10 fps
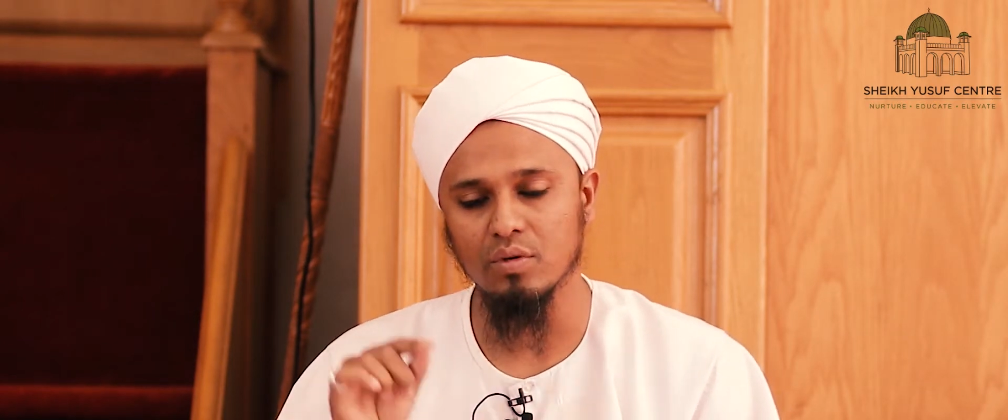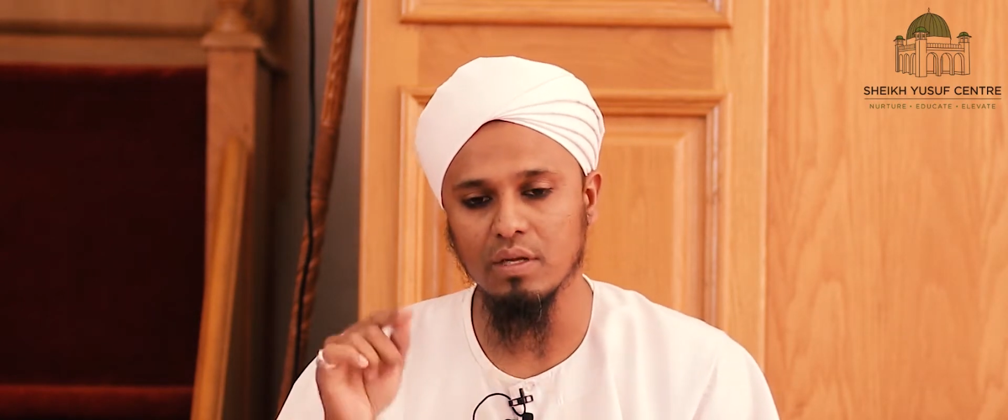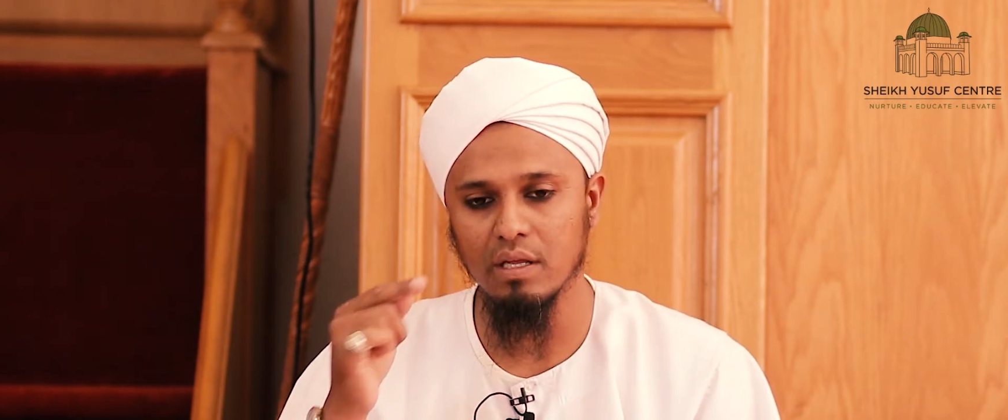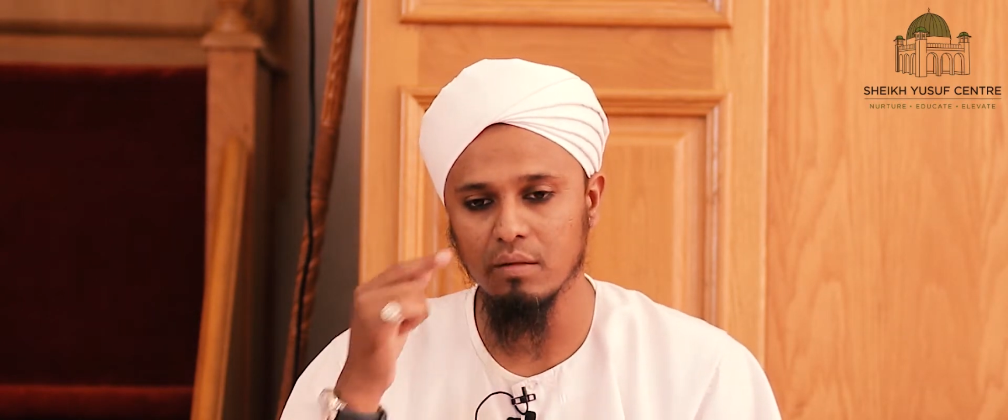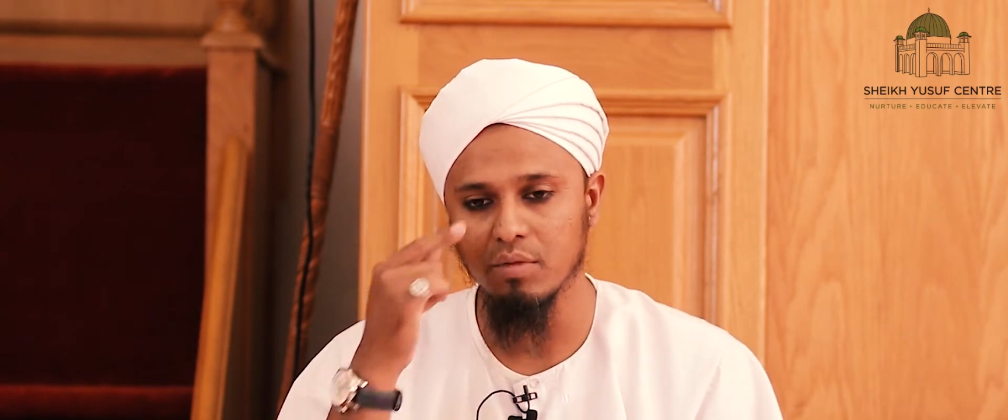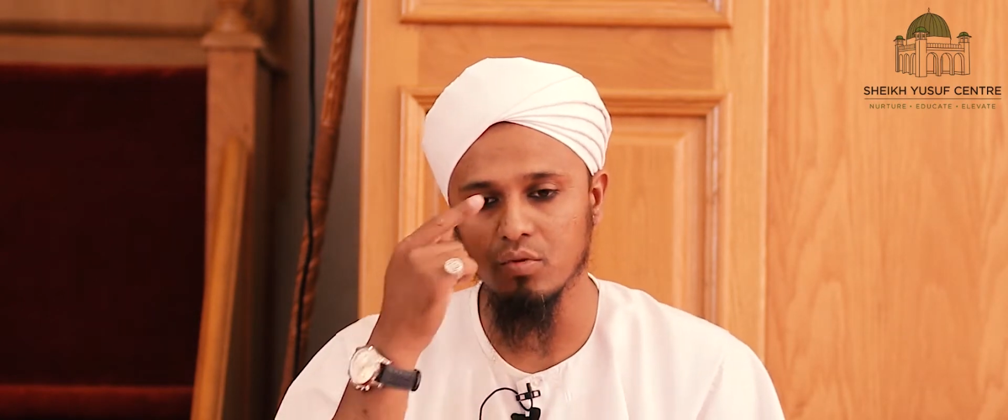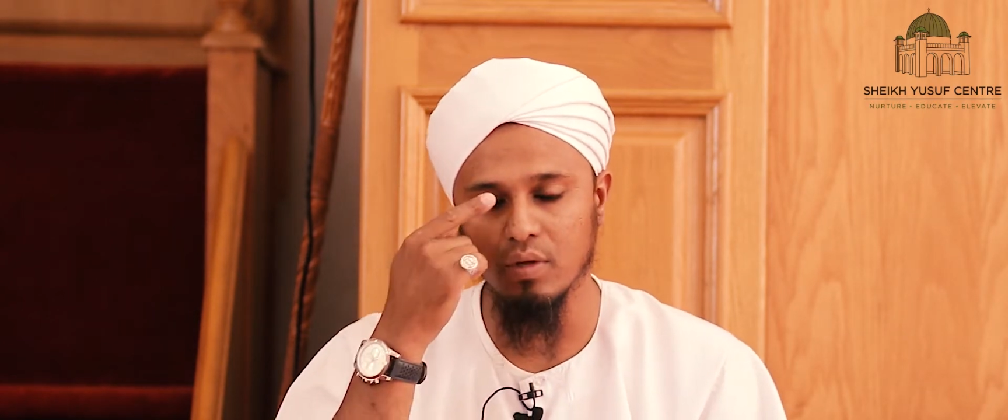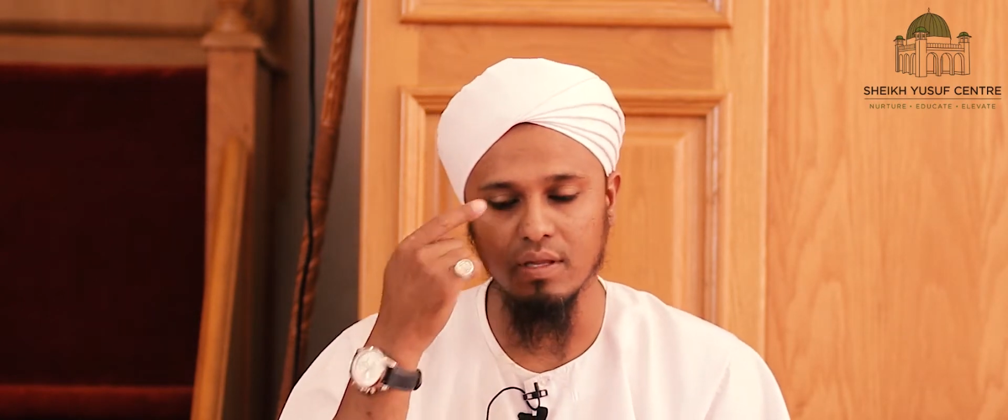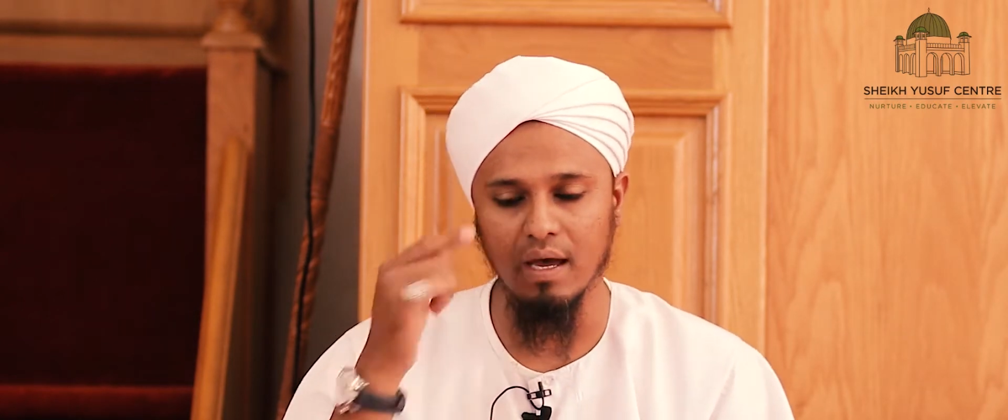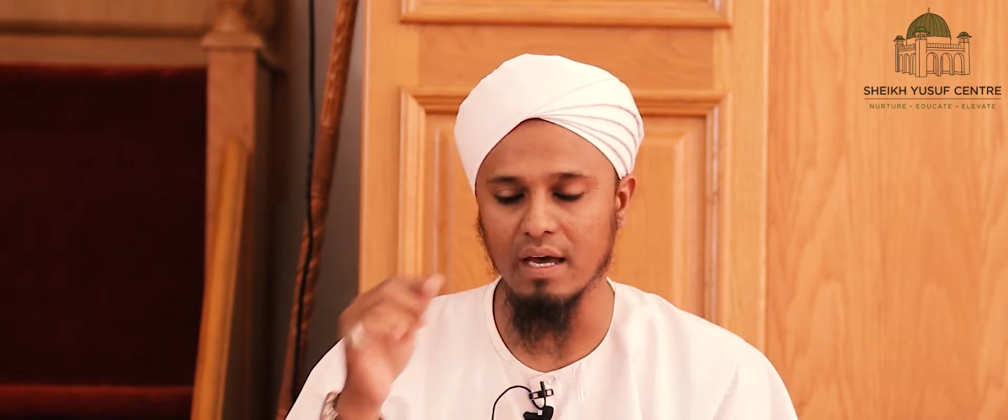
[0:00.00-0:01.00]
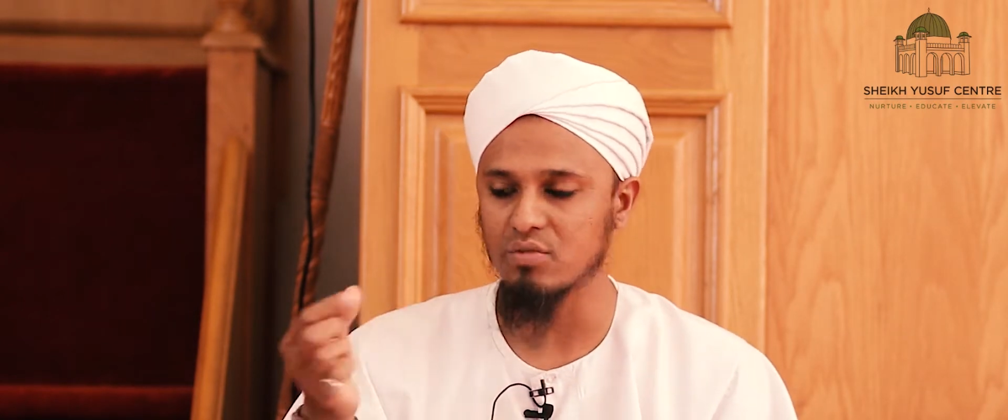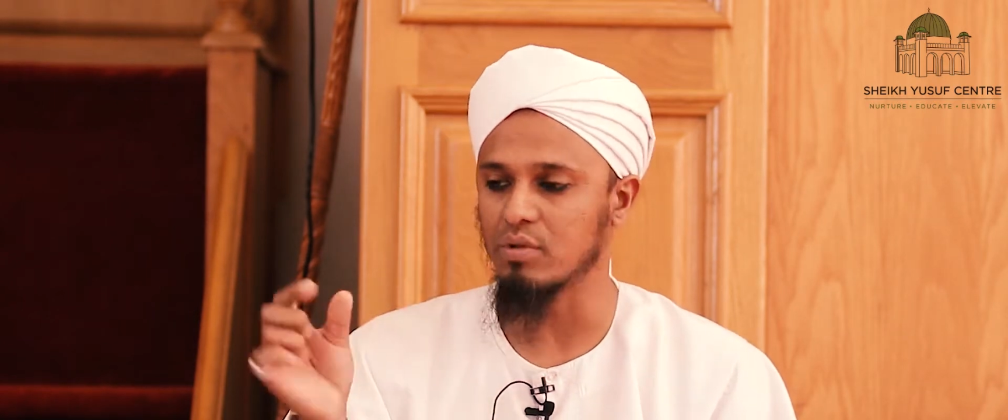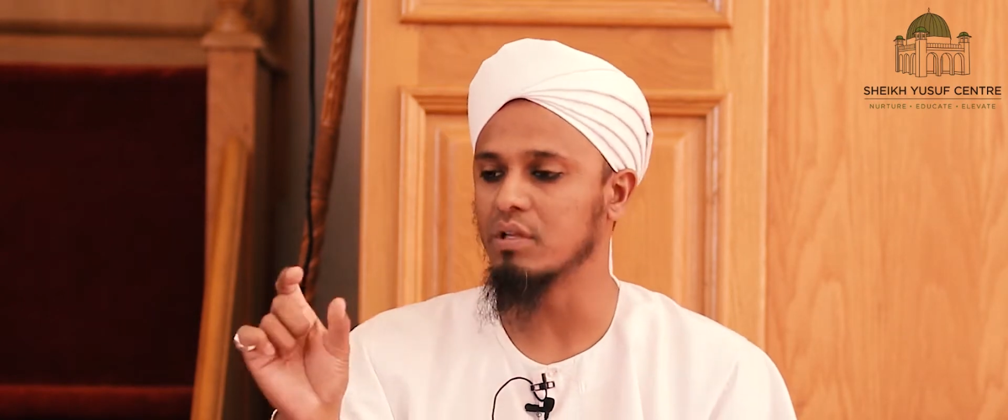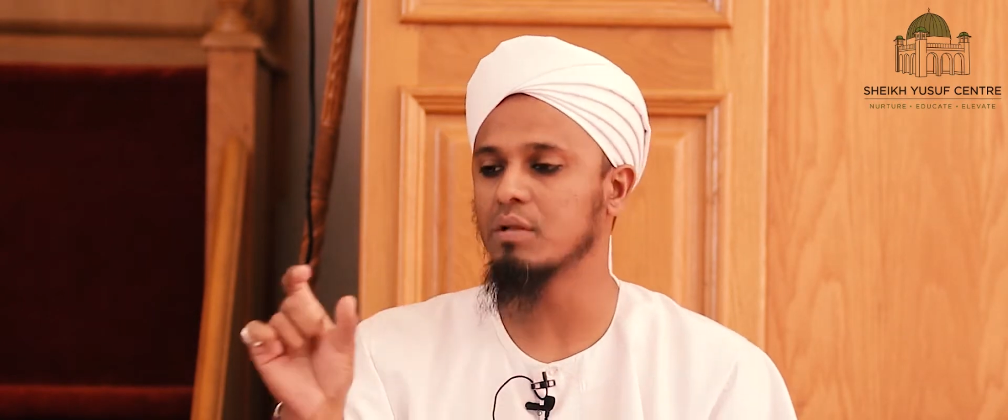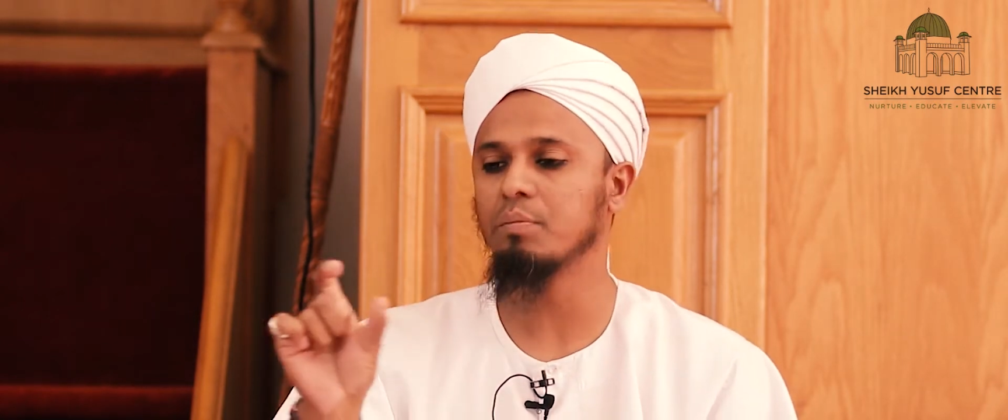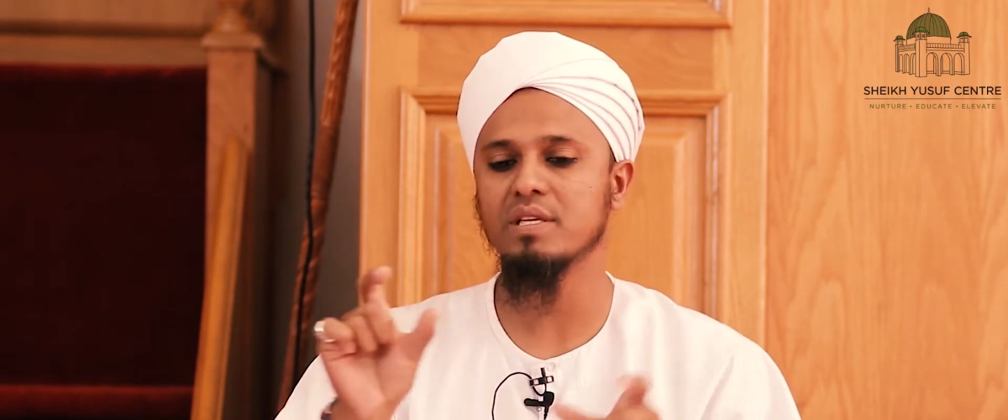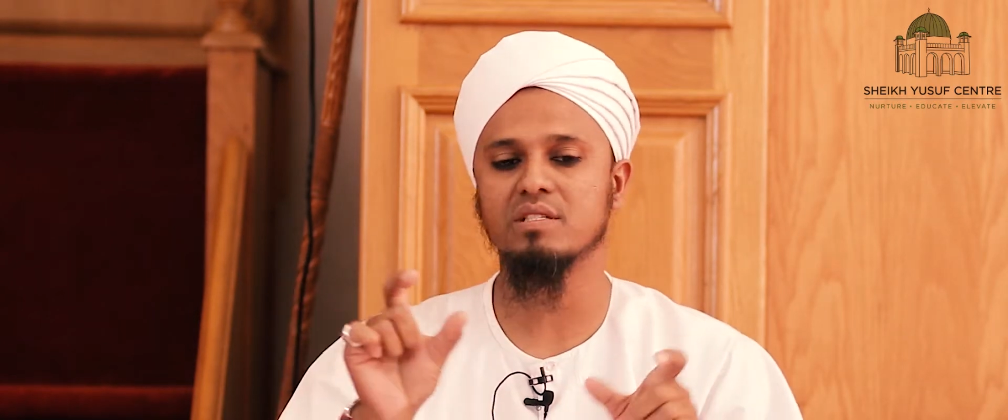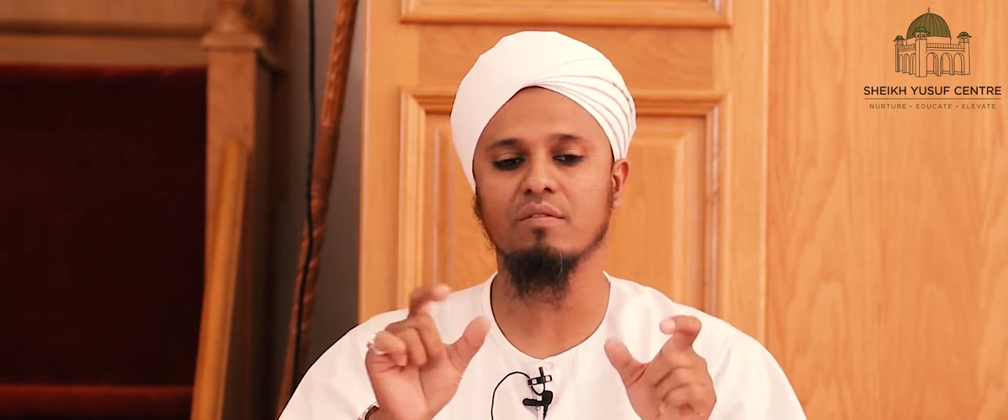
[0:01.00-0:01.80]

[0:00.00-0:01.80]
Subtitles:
clean between the eyes with little pieces